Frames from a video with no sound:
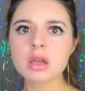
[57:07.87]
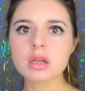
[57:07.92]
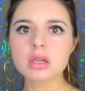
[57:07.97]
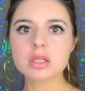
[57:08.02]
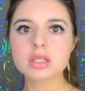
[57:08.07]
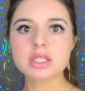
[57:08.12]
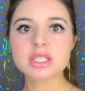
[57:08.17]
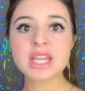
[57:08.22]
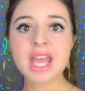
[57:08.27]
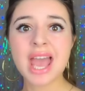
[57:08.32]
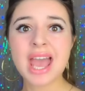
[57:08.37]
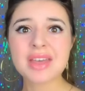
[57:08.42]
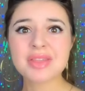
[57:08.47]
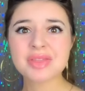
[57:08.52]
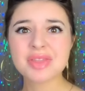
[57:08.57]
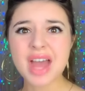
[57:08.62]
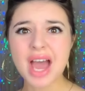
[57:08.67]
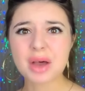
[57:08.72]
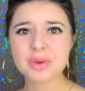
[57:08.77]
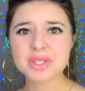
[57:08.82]

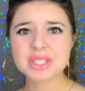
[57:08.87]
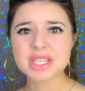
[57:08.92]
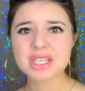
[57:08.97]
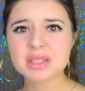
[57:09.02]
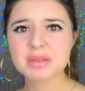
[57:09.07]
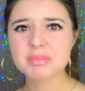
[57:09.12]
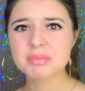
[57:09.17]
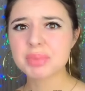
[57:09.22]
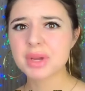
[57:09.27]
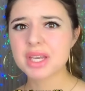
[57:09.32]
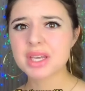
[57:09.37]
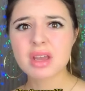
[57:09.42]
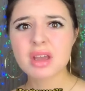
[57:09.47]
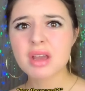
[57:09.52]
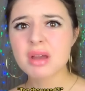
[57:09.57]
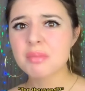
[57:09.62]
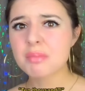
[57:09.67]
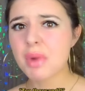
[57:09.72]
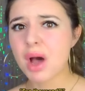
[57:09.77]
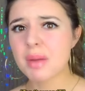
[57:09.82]
10,000? But
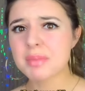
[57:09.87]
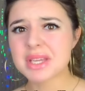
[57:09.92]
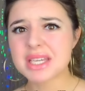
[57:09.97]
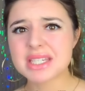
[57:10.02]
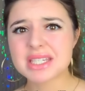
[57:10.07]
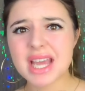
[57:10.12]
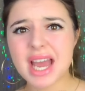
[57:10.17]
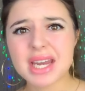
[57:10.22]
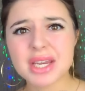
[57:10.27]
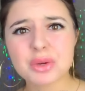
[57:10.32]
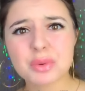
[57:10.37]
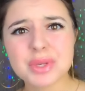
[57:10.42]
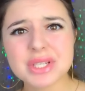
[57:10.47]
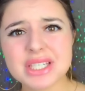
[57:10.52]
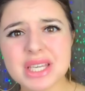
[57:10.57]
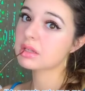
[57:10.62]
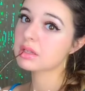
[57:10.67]
Mommy and Daddy always give me...